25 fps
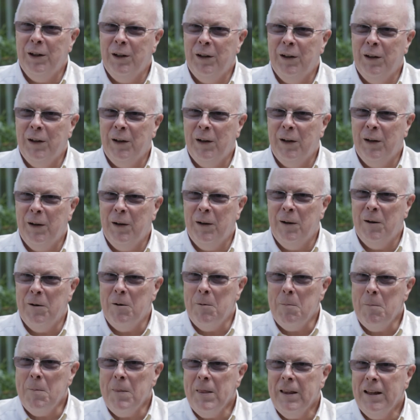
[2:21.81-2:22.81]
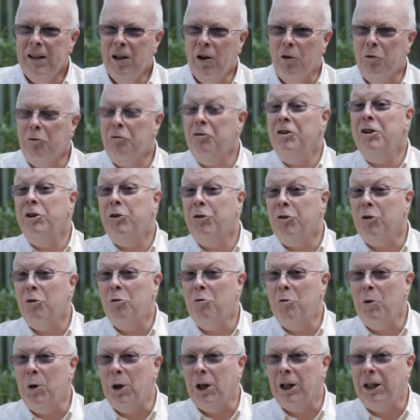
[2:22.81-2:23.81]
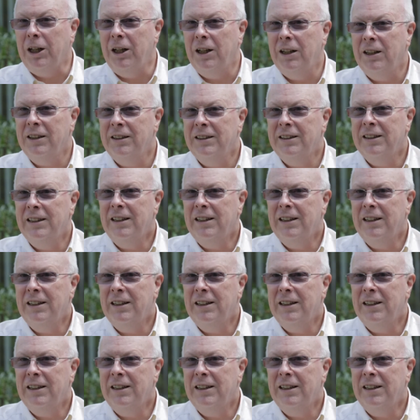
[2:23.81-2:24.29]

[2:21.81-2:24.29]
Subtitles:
a field of work